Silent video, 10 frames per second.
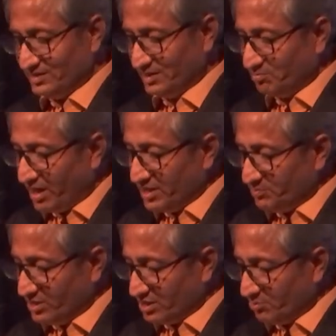They might
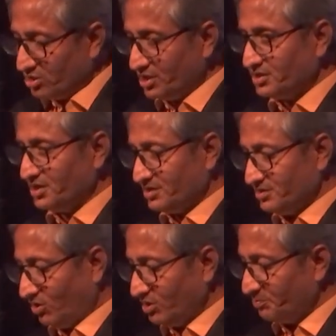be democratic
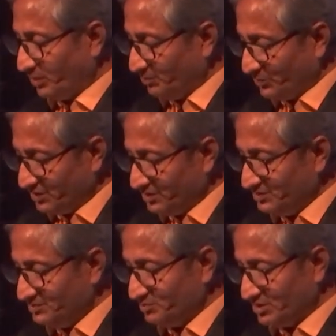on paper,
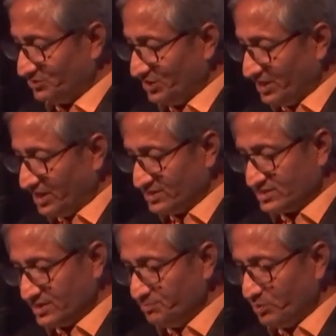but they are
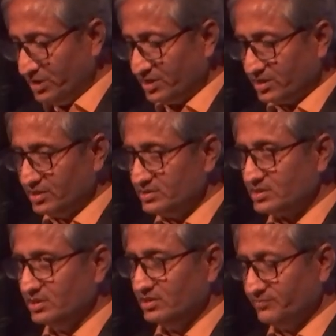simply
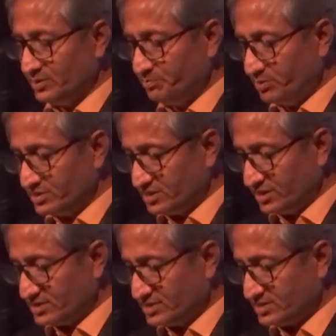concerned with
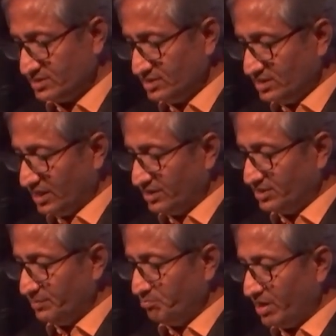business and
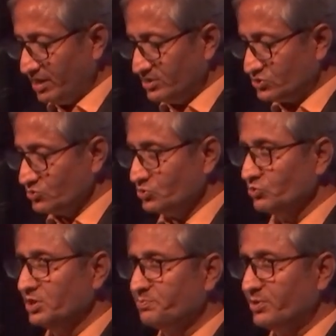they manage to do
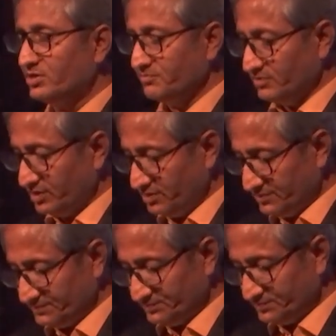it pretty well,
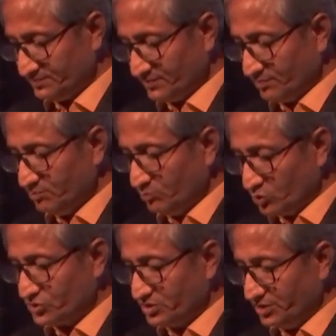
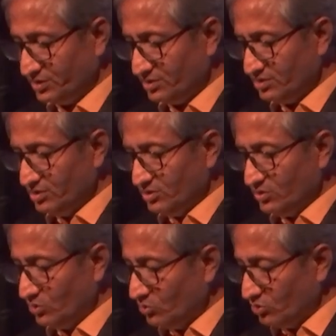mostly.
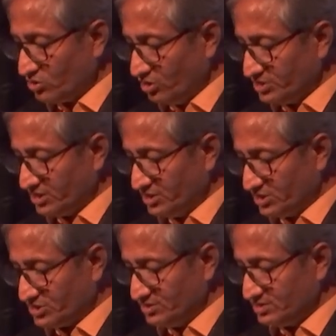No
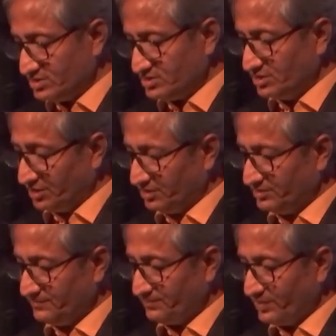contradictions there.
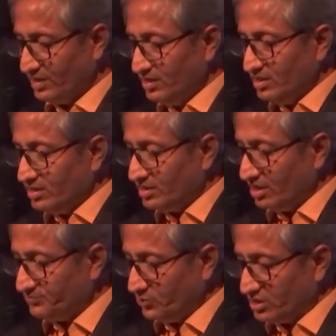
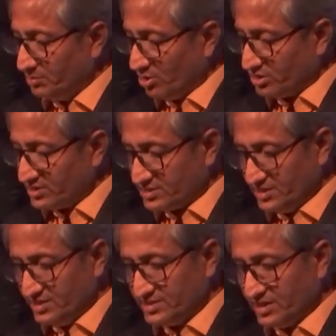Therefore,
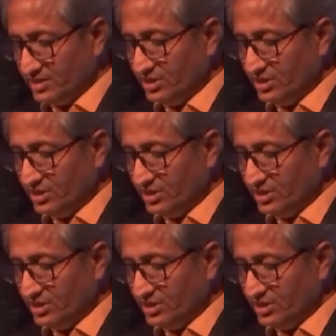democracy is an